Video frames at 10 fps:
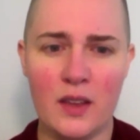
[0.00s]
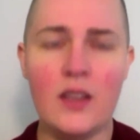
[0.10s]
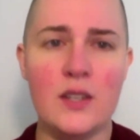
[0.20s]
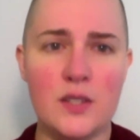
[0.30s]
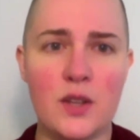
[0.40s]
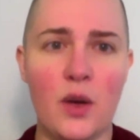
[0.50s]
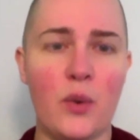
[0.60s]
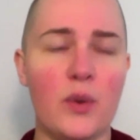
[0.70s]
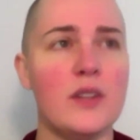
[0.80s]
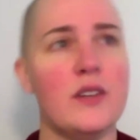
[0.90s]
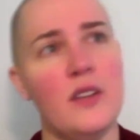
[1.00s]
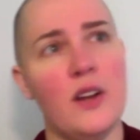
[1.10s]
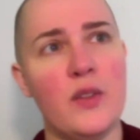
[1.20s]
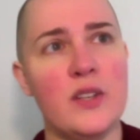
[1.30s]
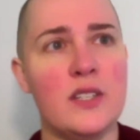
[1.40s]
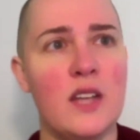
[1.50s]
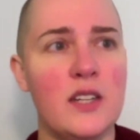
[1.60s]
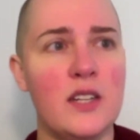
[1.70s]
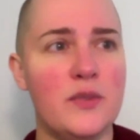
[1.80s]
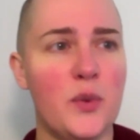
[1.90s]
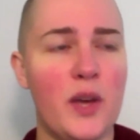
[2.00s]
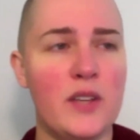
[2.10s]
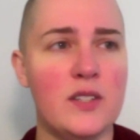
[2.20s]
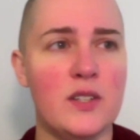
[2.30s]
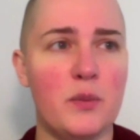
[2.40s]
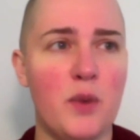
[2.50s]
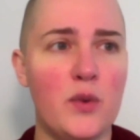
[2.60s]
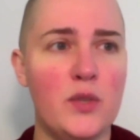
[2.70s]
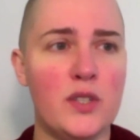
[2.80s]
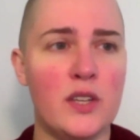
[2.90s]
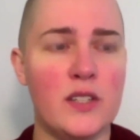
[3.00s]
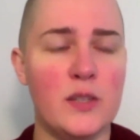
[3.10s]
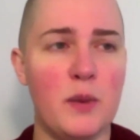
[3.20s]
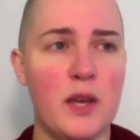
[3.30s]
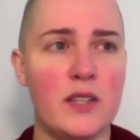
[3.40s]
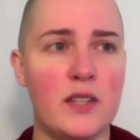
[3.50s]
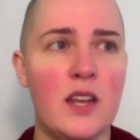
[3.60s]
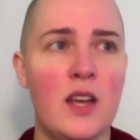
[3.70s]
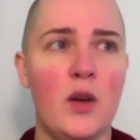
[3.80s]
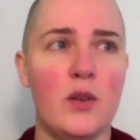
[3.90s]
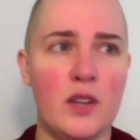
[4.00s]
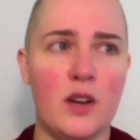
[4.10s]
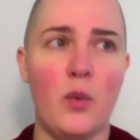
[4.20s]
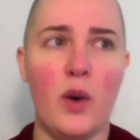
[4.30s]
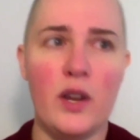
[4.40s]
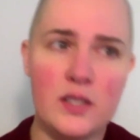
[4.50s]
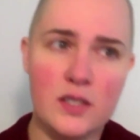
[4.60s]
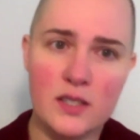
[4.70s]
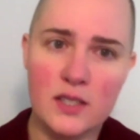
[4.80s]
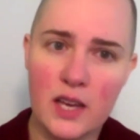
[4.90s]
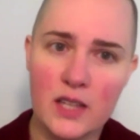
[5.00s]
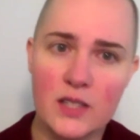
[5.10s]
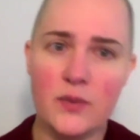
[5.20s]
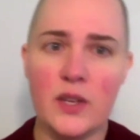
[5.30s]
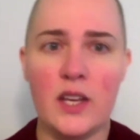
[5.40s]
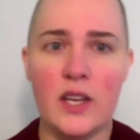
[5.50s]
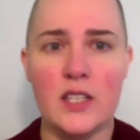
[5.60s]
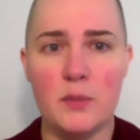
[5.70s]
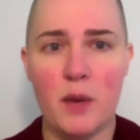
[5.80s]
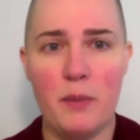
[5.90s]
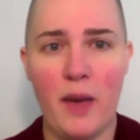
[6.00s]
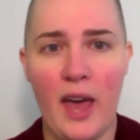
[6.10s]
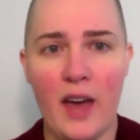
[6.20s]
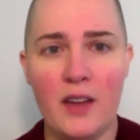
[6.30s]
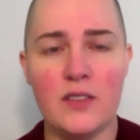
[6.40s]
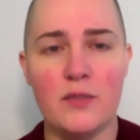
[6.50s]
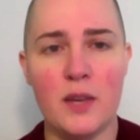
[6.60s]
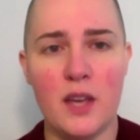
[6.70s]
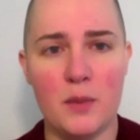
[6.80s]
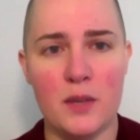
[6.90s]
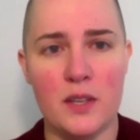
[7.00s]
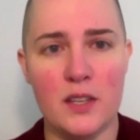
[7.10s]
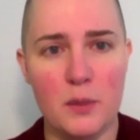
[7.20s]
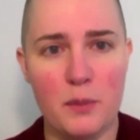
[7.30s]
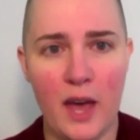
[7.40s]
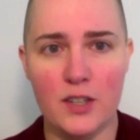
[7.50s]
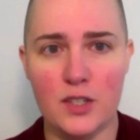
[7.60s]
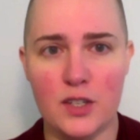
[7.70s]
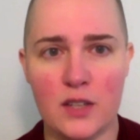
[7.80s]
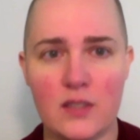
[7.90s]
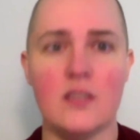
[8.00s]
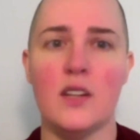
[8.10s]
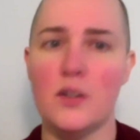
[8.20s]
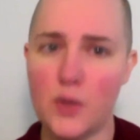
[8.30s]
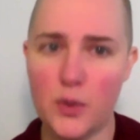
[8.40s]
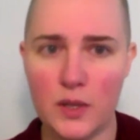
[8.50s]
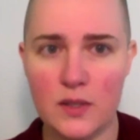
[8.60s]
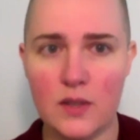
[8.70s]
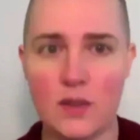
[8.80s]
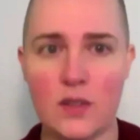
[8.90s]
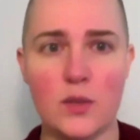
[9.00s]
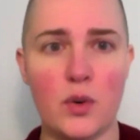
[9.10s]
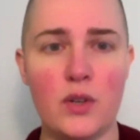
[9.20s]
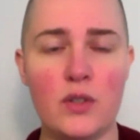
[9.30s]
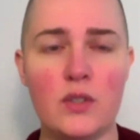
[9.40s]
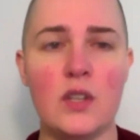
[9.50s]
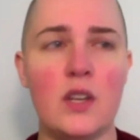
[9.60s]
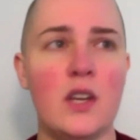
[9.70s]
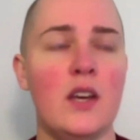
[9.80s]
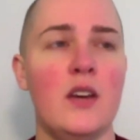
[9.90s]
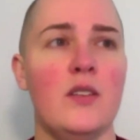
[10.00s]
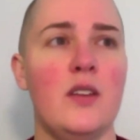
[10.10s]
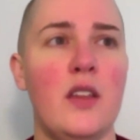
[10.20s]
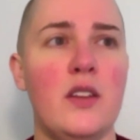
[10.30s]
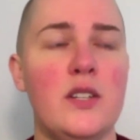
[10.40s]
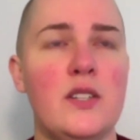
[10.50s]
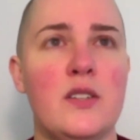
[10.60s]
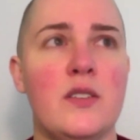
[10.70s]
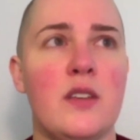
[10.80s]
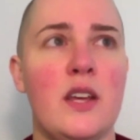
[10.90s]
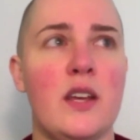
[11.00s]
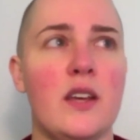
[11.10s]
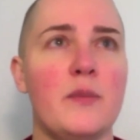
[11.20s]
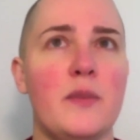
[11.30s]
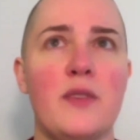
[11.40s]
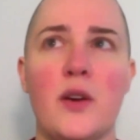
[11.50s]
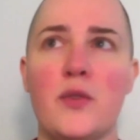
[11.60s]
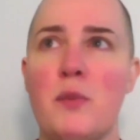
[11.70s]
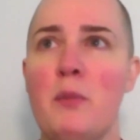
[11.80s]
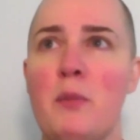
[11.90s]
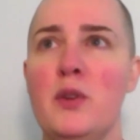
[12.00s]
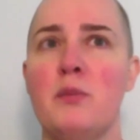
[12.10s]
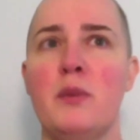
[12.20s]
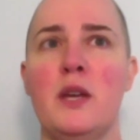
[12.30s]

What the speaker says: So, there's a lot of different ways to approach this, but, one is to say it's feeding into my path of becoming a compassionate influence in this world. The other is to think, if I remember the big